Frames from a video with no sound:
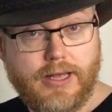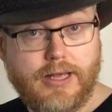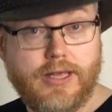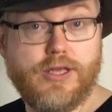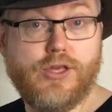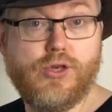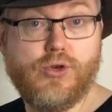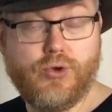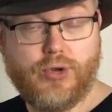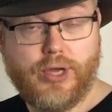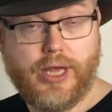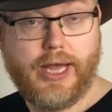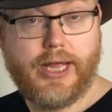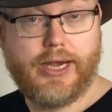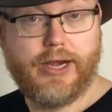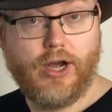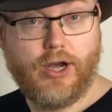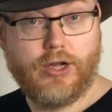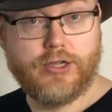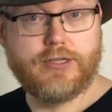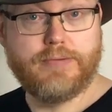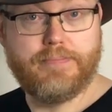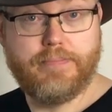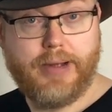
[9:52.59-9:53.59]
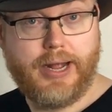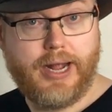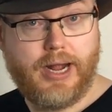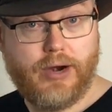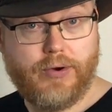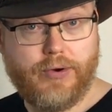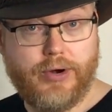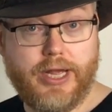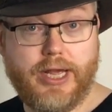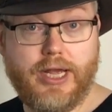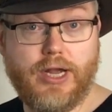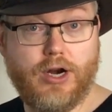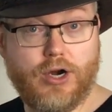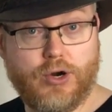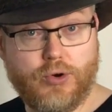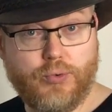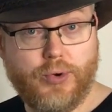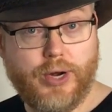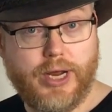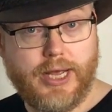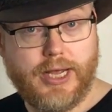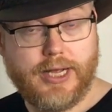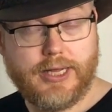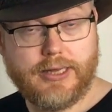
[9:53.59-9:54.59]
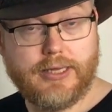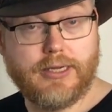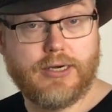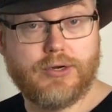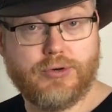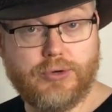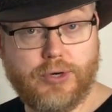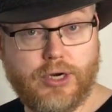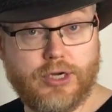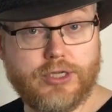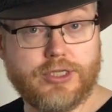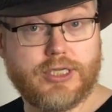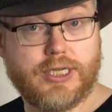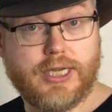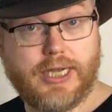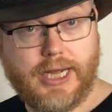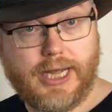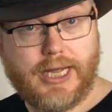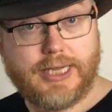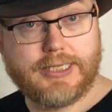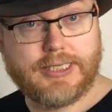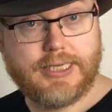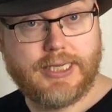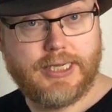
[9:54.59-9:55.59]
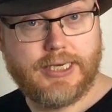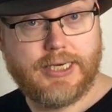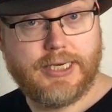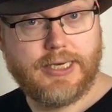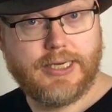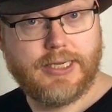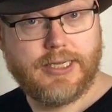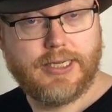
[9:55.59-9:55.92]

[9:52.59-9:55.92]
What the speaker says: You cannot marry a real cross cousin.